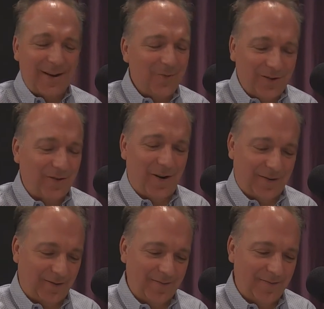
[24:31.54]
which is
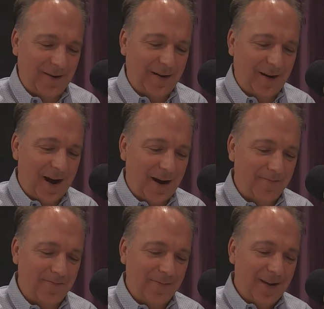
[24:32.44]
awesome.
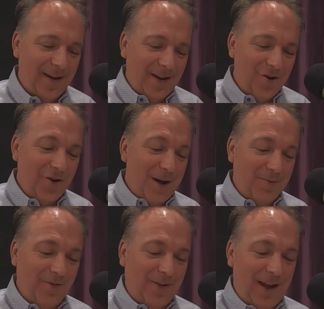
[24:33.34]
You're a
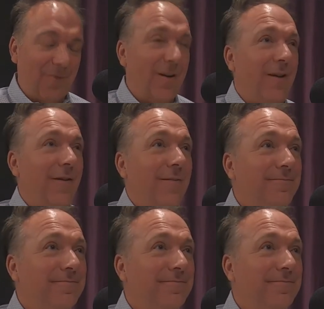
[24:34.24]
member of the A100.